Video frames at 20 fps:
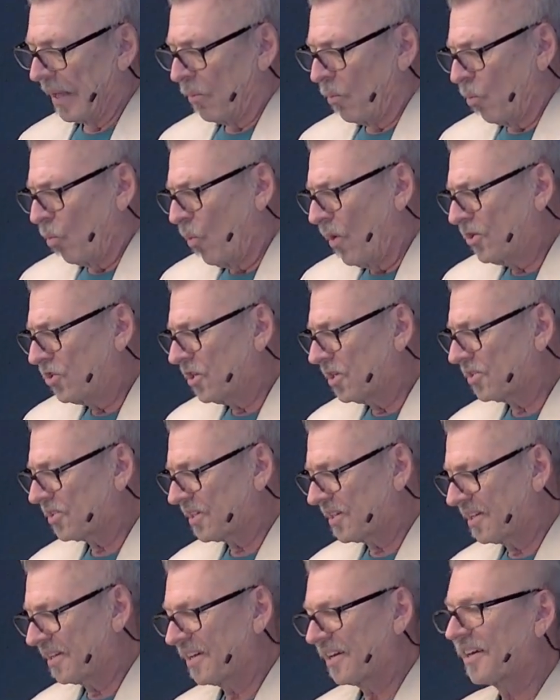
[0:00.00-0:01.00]
which is
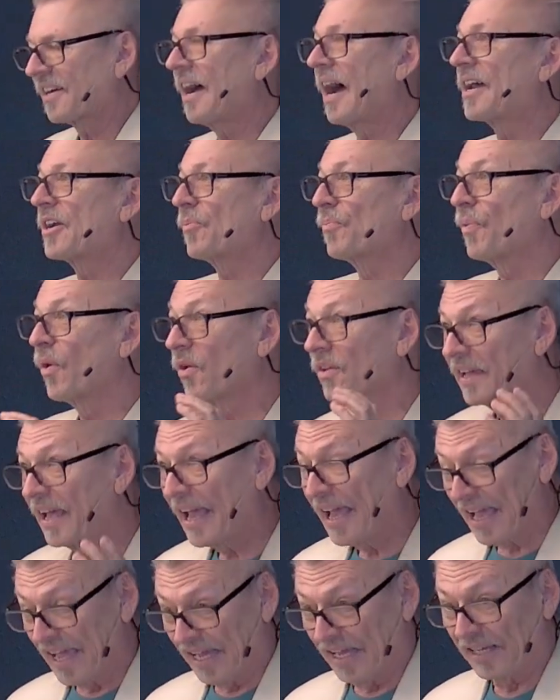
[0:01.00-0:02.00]

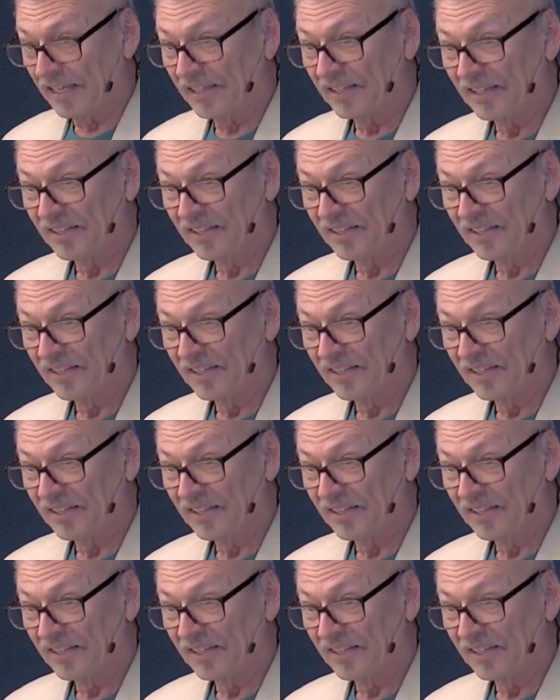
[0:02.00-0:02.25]
katabolie.